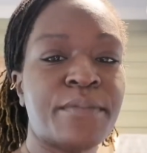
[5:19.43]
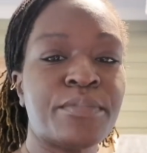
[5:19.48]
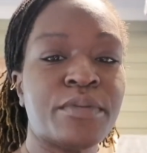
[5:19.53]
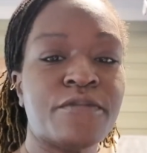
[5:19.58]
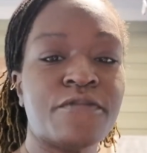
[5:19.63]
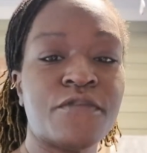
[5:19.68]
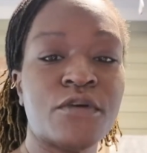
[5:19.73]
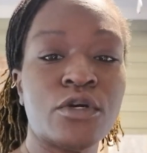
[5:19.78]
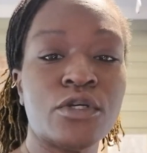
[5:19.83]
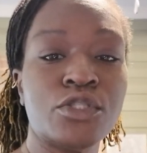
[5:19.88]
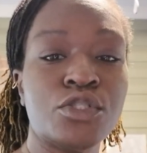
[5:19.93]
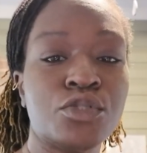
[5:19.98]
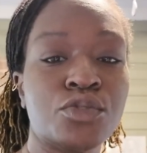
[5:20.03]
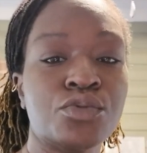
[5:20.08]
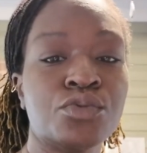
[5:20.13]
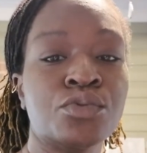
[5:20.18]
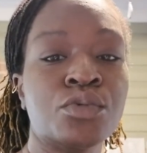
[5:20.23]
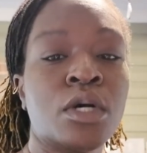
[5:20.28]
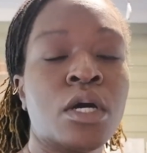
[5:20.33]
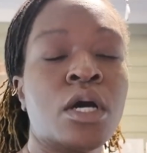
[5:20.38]
But first,
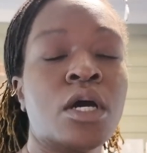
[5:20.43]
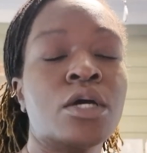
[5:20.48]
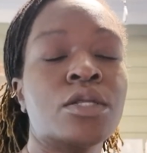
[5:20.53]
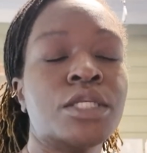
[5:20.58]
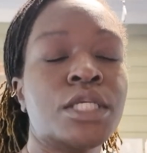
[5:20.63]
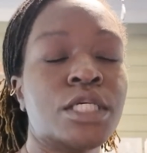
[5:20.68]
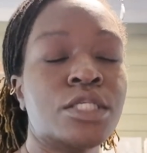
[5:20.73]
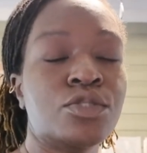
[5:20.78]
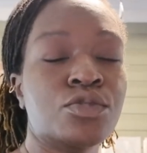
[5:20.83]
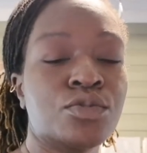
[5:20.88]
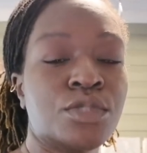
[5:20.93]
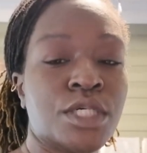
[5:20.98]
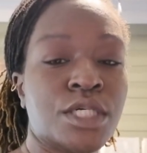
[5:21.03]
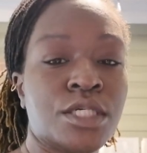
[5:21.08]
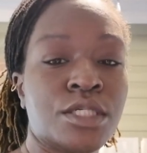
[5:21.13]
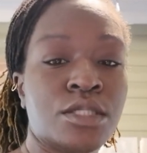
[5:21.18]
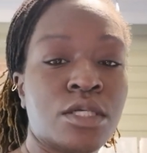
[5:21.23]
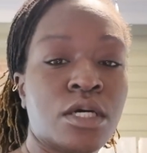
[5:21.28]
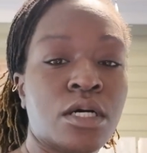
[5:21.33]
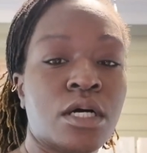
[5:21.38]
you need to
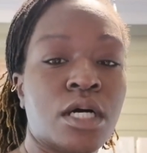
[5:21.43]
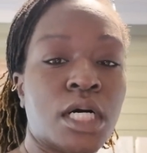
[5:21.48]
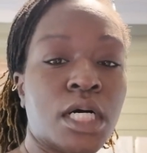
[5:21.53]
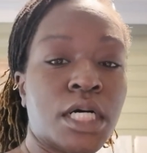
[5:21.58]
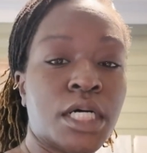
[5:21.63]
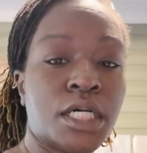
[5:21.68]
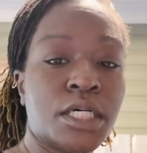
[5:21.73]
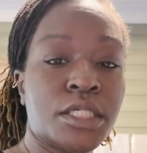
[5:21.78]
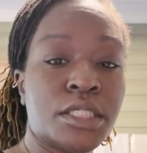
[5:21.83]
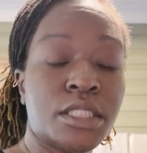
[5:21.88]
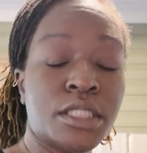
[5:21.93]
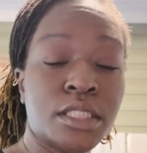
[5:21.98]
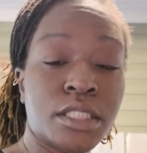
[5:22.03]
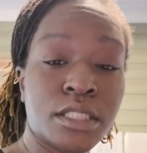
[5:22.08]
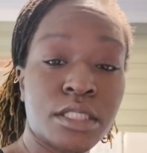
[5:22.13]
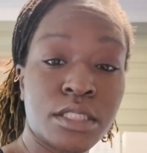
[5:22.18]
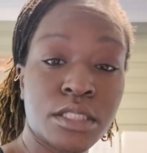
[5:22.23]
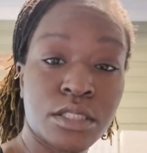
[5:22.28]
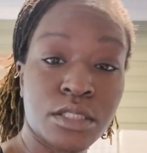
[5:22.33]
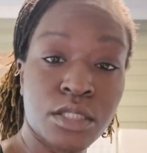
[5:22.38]
get
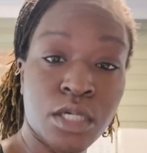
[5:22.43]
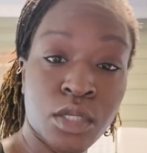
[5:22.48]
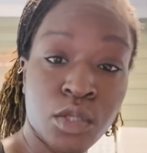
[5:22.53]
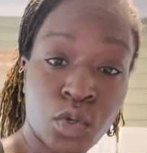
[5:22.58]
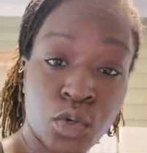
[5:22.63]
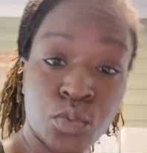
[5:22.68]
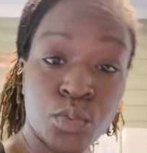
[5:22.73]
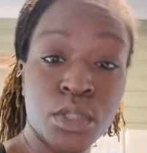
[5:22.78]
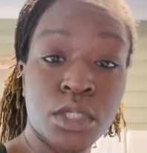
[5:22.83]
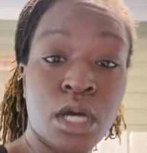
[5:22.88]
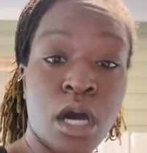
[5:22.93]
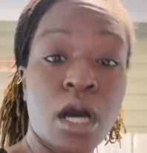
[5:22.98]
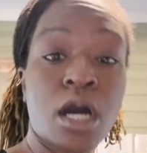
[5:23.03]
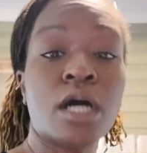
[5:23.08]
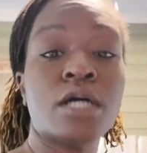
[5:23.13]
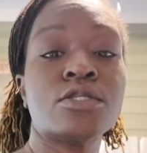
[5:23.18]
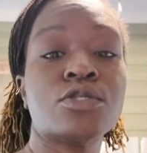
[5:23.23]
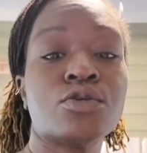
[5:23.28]
alone with God,